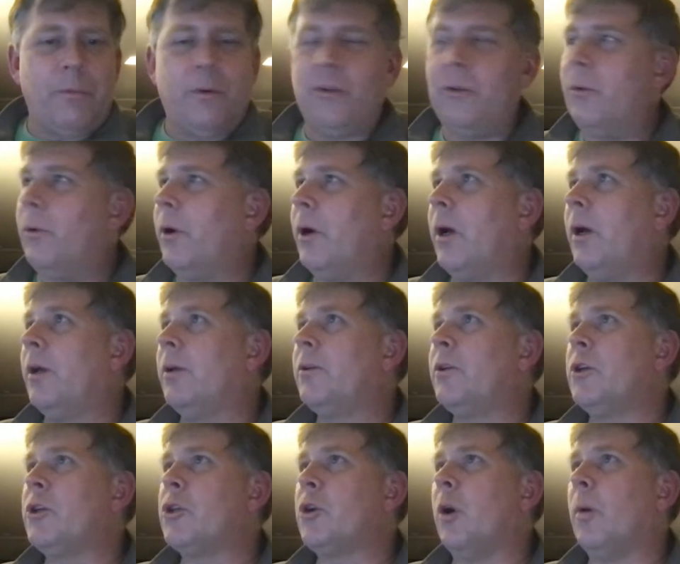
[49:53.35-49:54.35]
him to
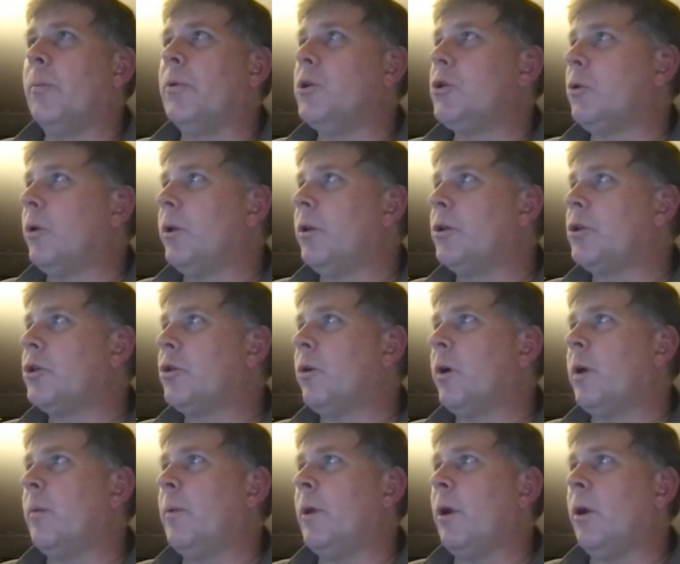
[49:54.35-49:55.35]
show up and join the
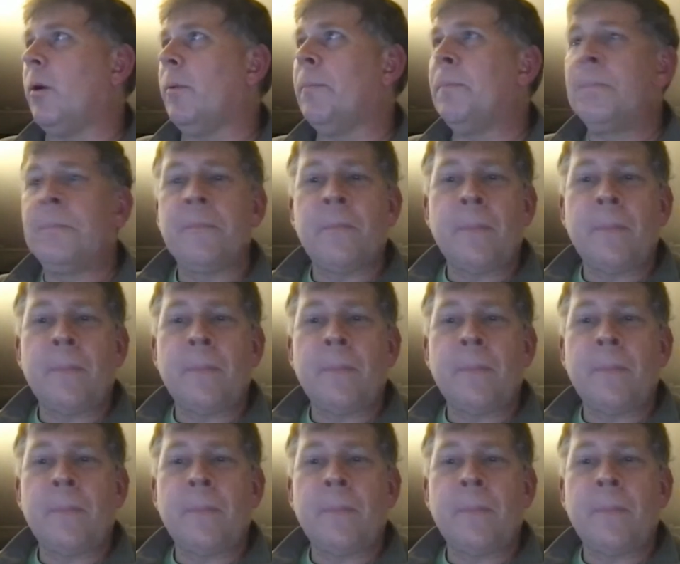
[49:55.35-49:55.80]
stream here.